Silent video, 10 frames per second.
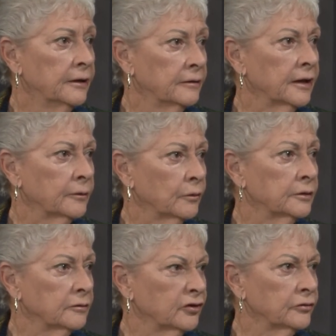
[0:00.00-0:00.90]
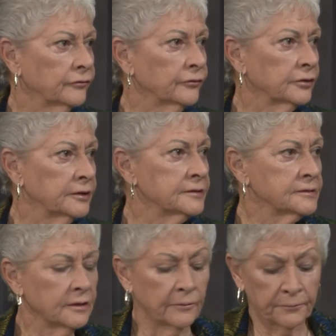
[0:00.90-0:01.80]
like one good freeze.
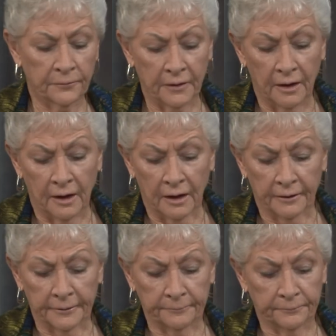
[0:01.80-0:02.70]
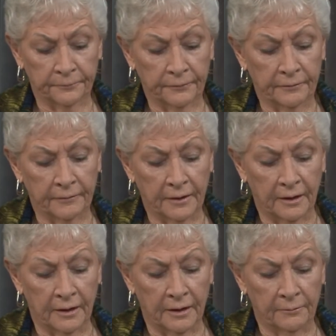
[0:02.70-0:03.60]
So,
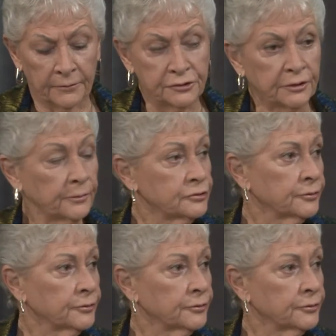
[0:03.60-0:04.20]
but you can put your